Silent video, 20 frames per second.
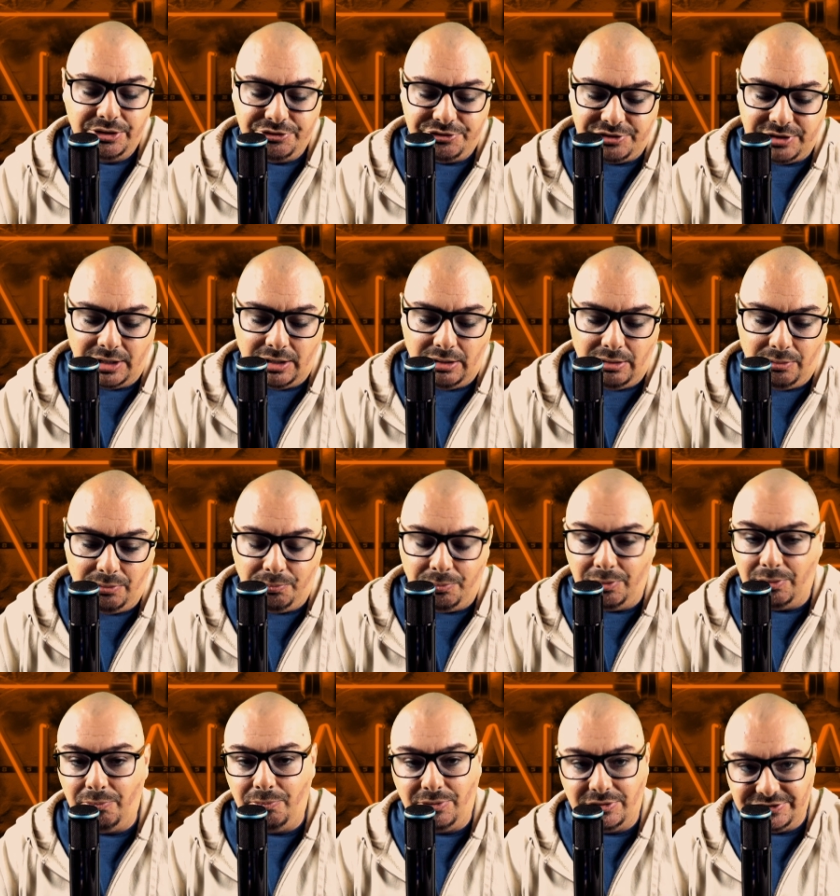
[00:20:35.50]
So
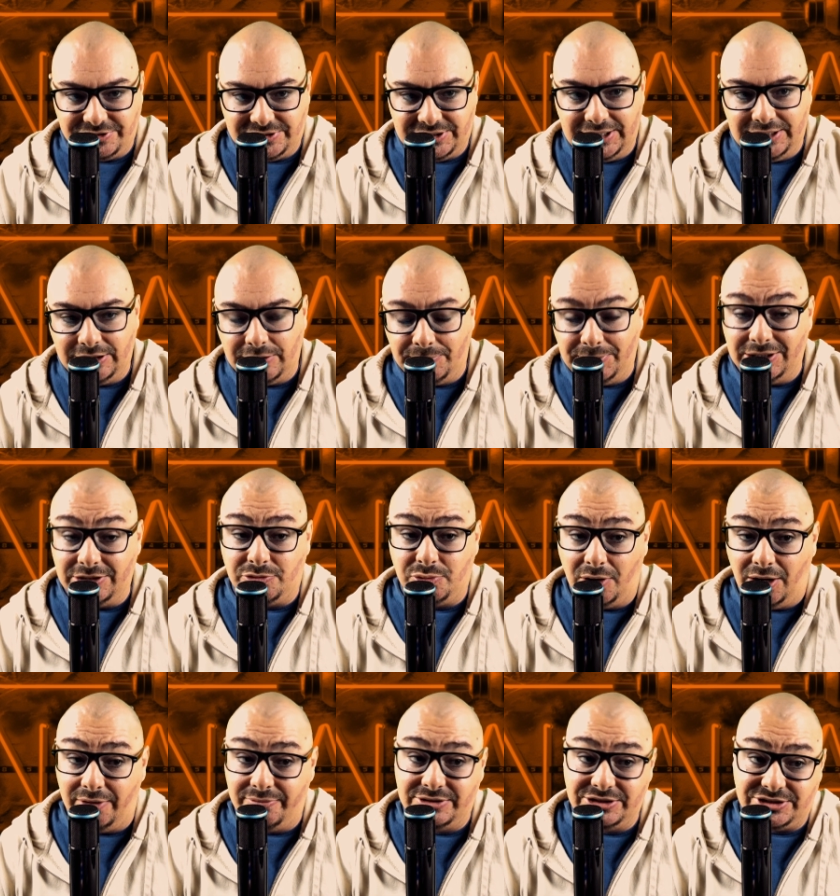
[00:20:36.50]
we'll, we'll see. The Big
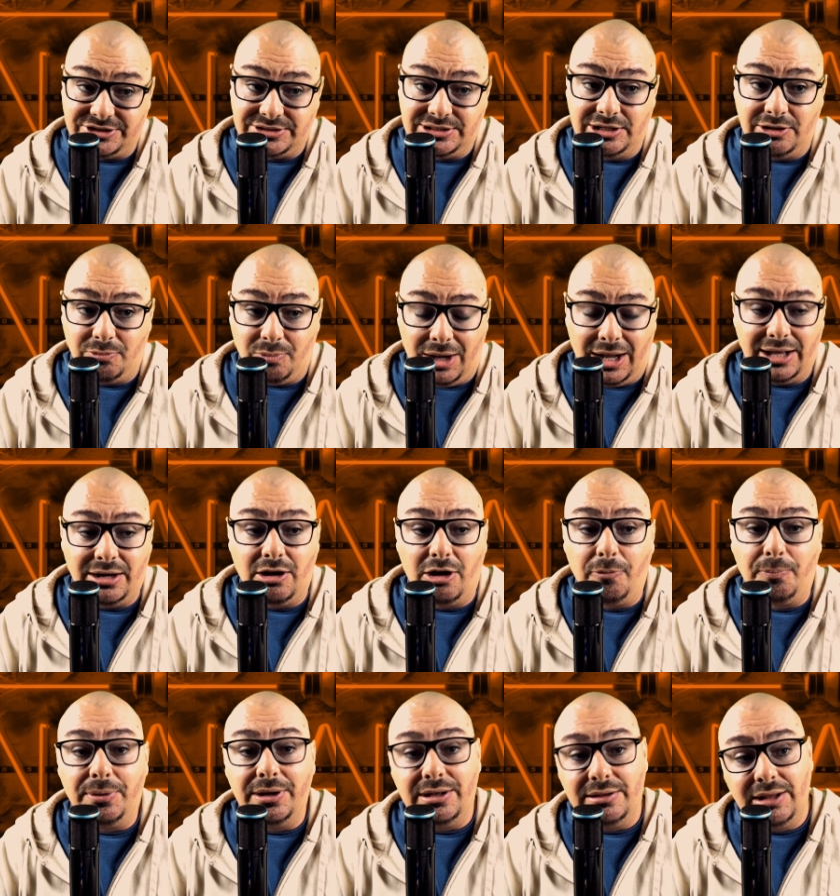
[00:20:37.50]
12 is still wide
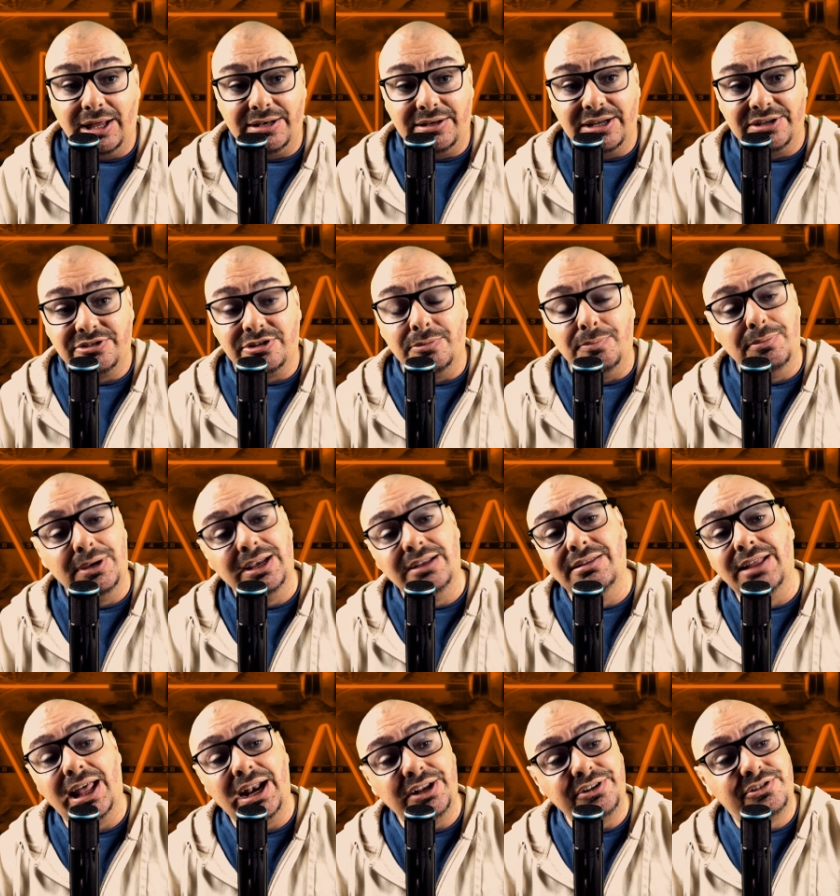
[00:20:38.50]
open. That doesn't mean
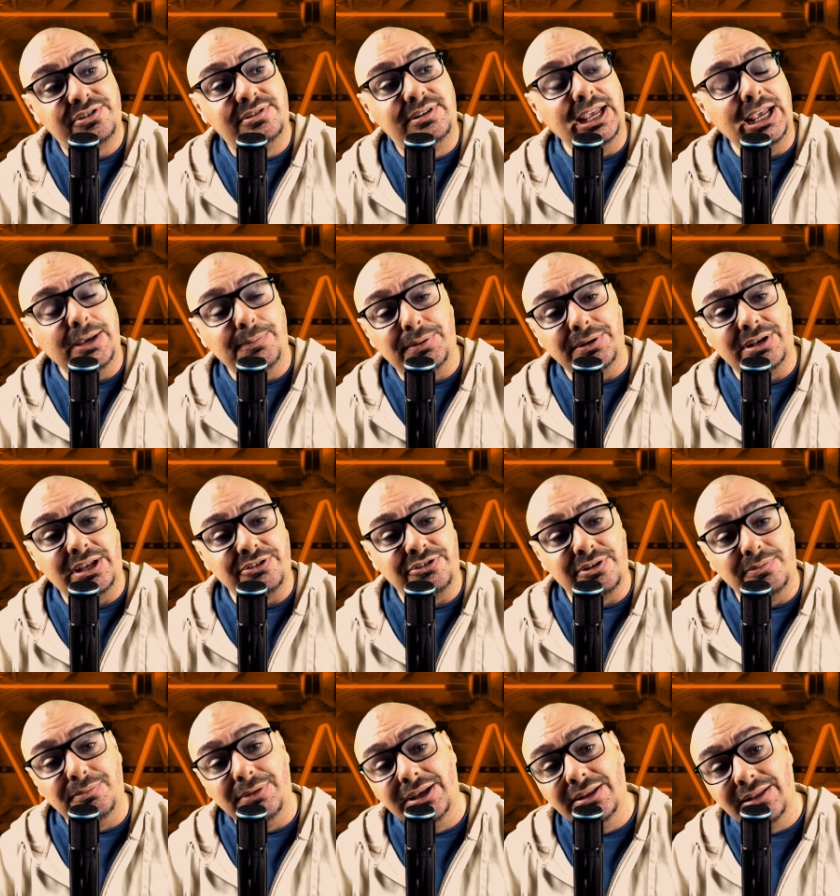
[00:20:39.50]
that it's deep. It
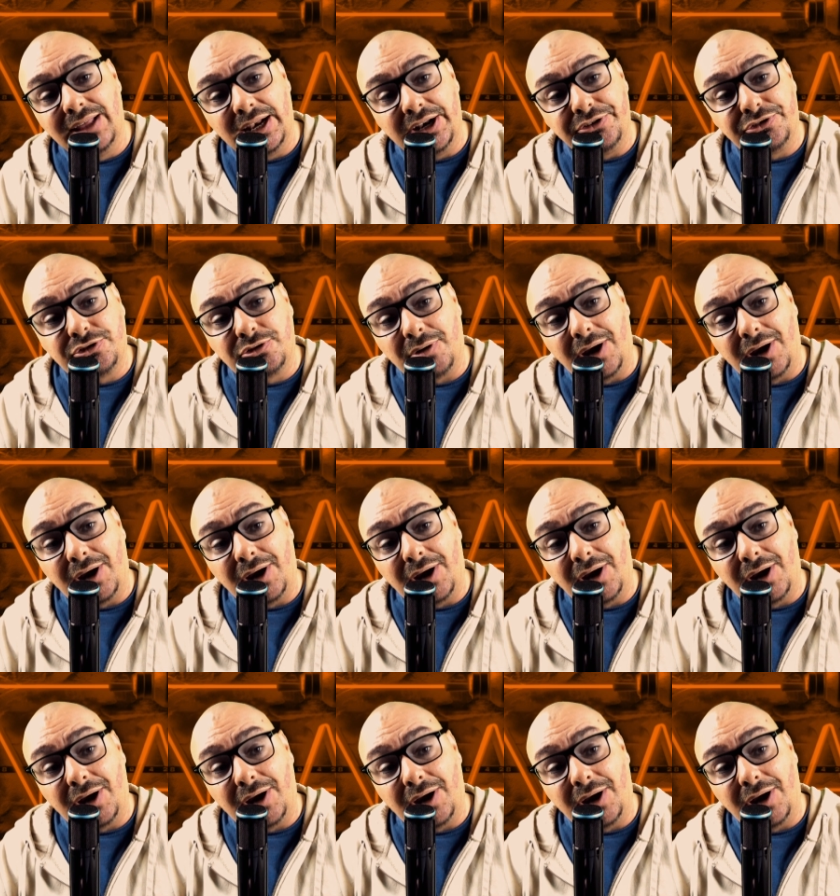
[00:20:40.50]
doesn't mean that it's